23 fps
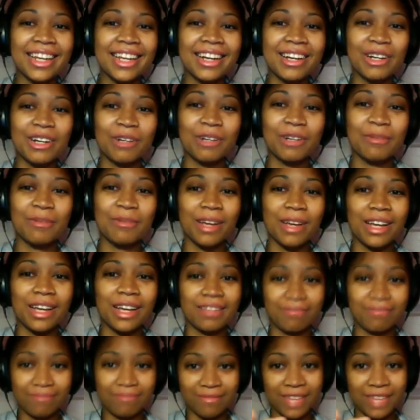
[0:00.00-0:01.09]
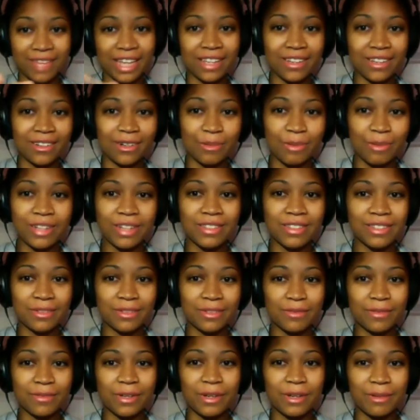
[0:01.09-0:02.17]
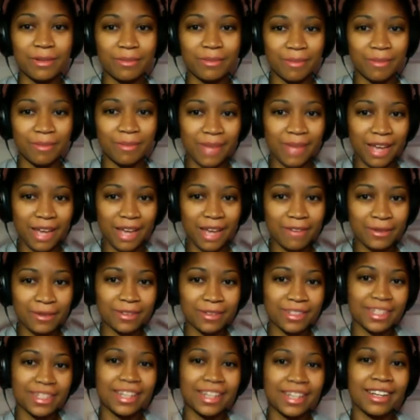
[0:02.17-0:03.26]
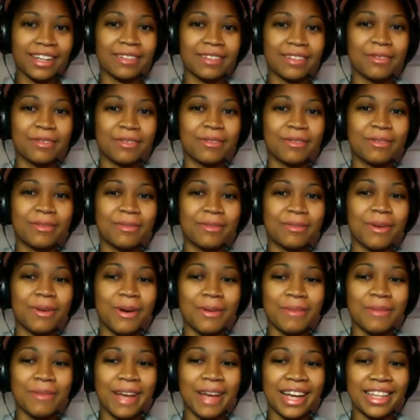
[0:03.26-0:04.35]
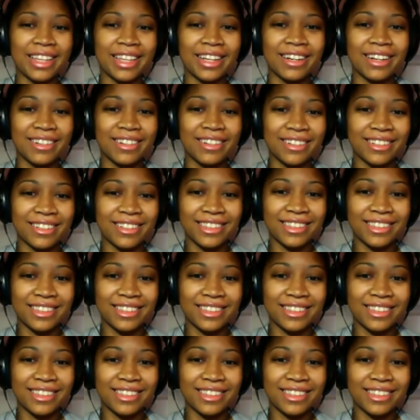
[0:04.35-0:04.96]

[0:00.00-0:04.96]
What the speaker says: I like your impressive headphone wall back there.